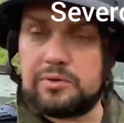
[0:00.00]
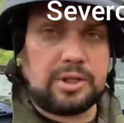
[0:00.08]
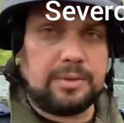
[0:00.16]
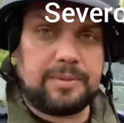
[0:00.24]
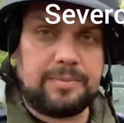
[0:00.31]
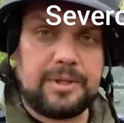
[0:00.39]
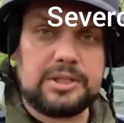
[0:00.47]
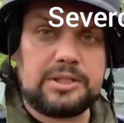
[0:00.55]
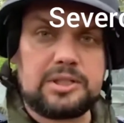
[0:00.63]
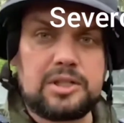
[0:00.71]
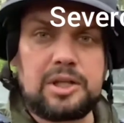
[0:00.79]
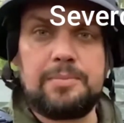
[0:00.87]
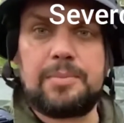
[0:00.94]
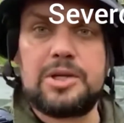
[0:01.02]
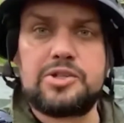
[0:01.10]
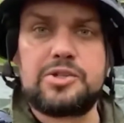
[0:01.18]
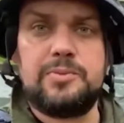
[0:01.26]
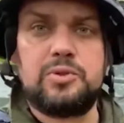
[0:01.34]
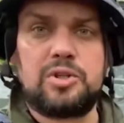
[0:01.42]
with
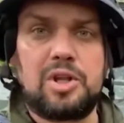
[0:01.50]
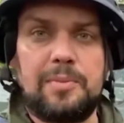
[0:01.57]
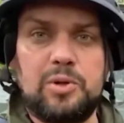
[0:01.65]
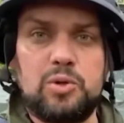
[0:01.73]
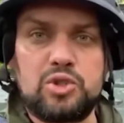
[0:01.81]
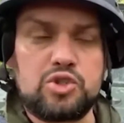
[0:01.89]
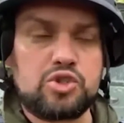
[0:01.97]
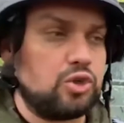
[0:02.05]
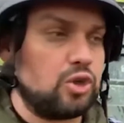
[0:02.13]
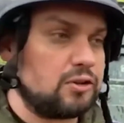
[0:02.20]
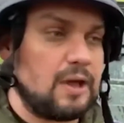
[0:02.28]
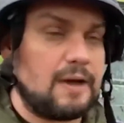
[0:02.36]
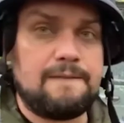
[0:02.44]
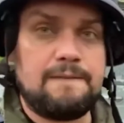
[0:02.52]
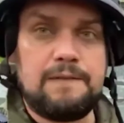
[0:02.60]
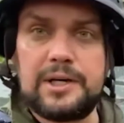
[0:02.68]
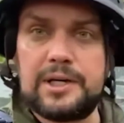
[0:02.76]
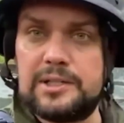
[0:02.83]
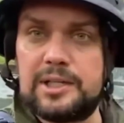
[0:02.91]
Severodonetsk,